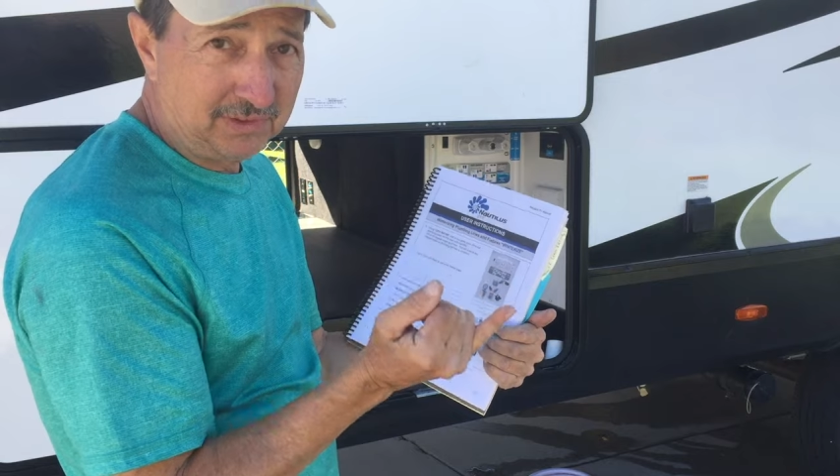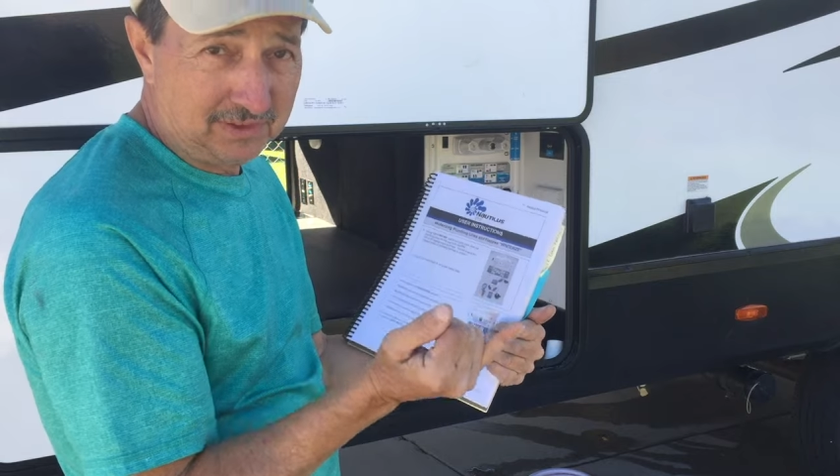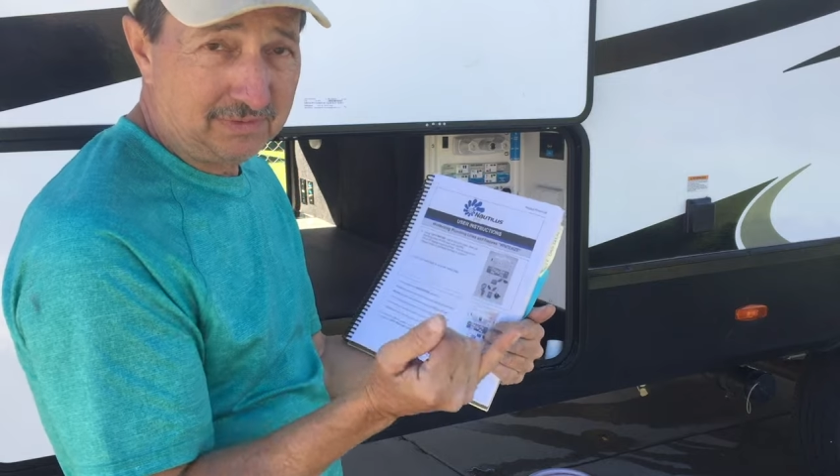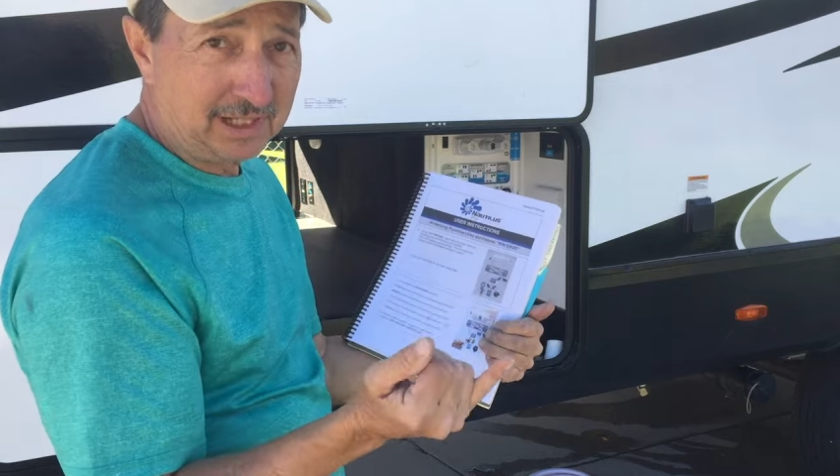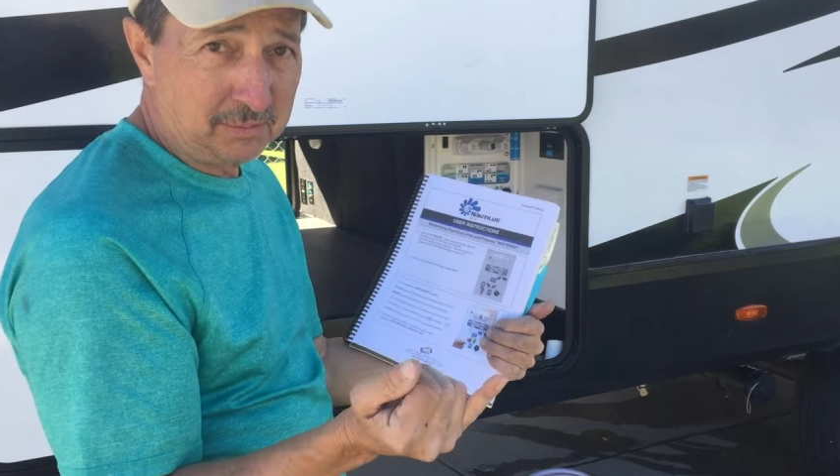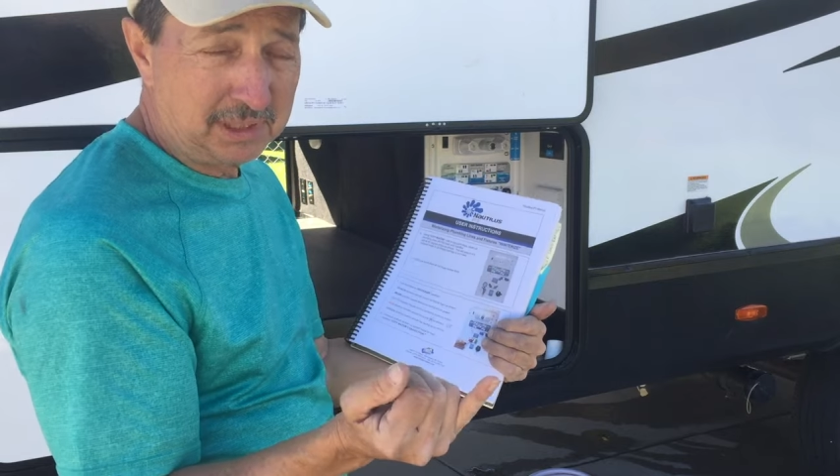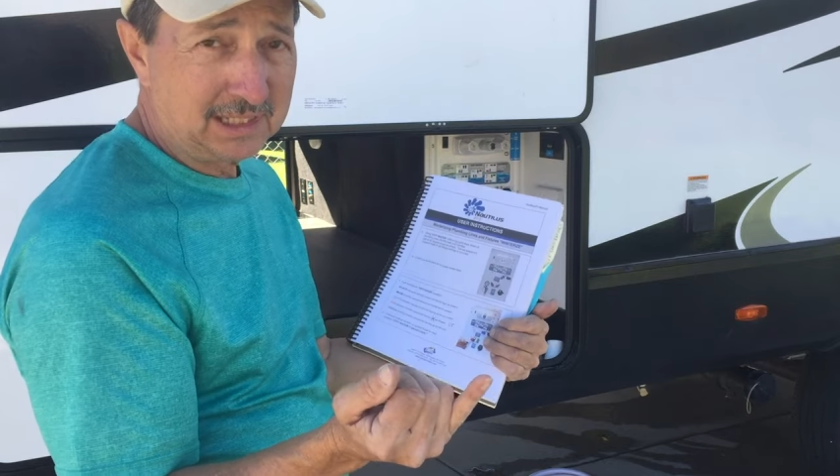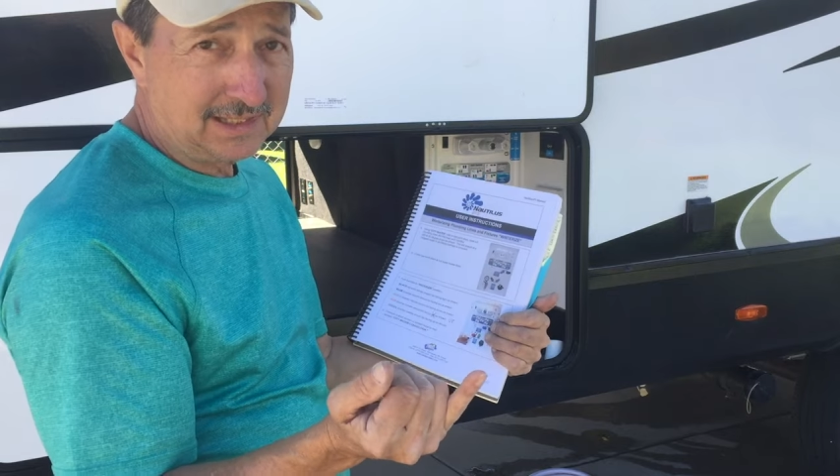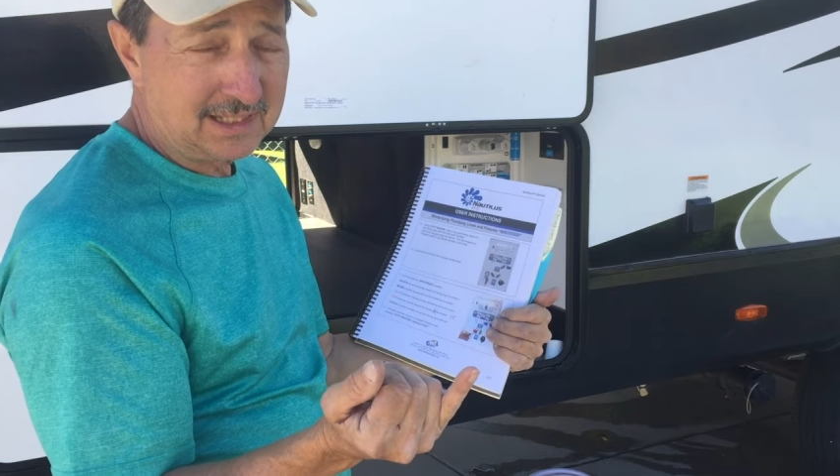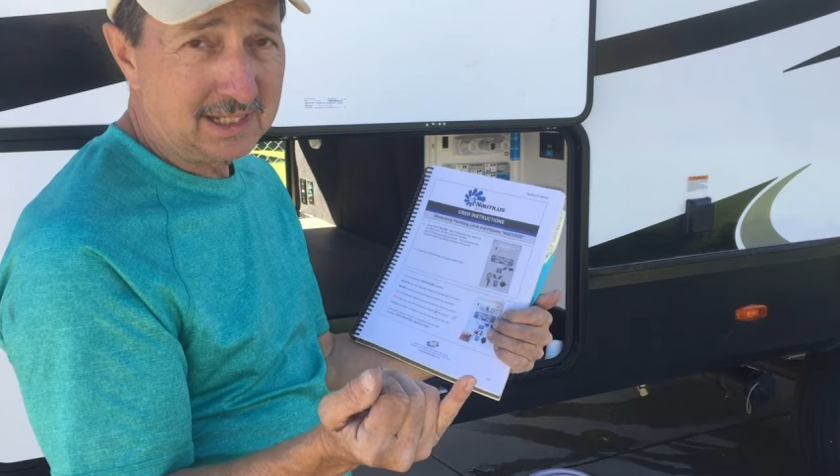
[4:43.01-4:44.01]
55
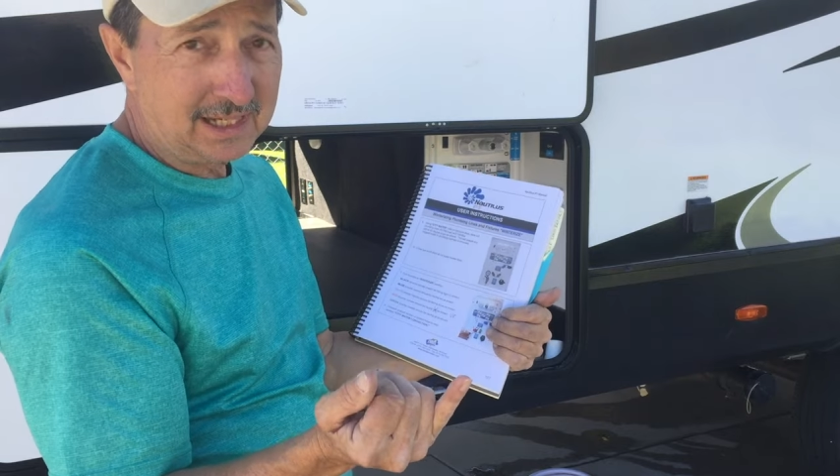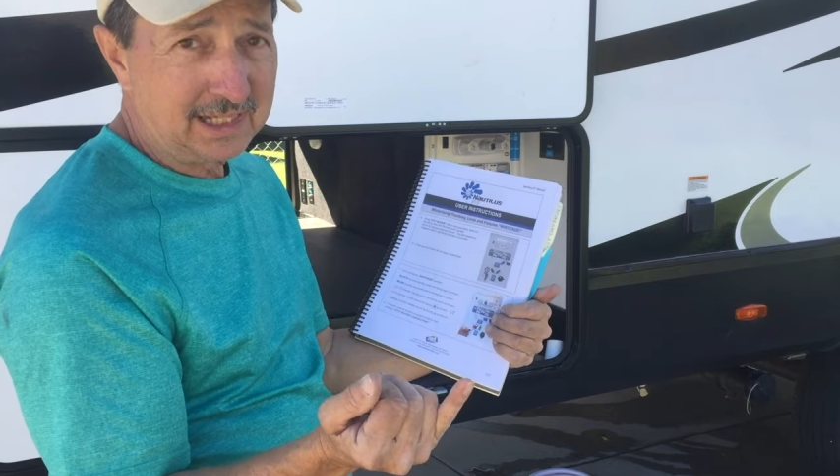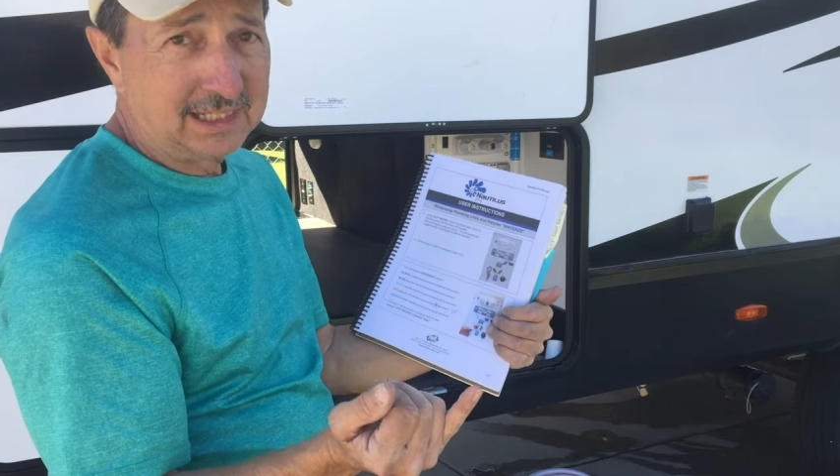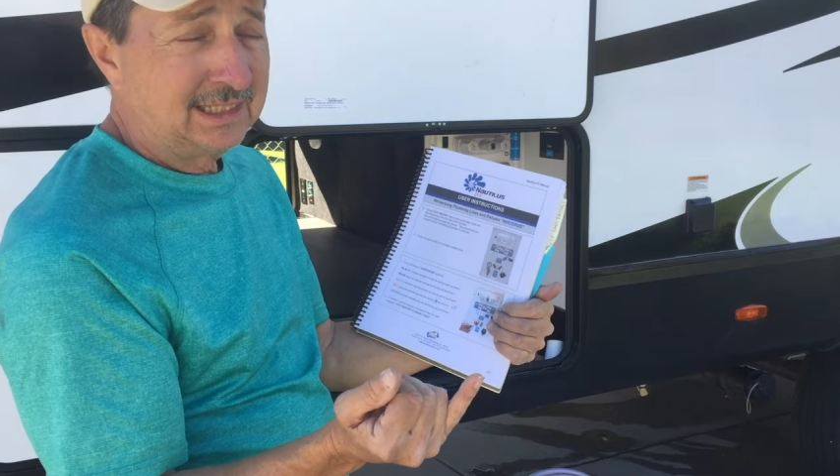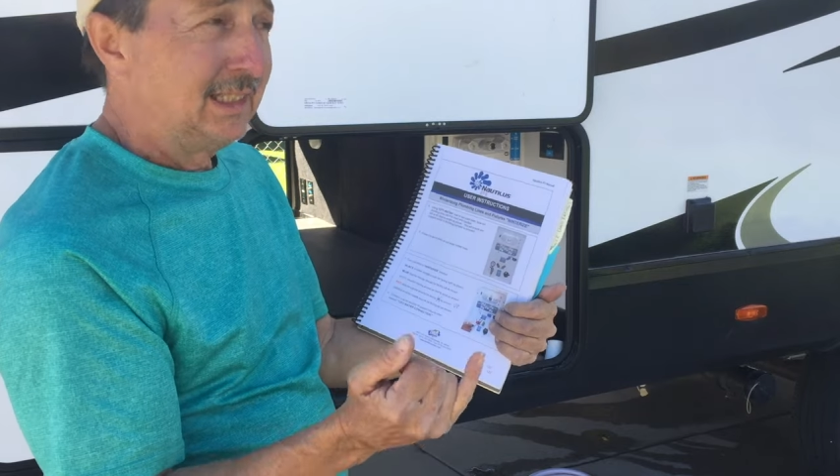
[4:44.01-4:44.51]
PSI.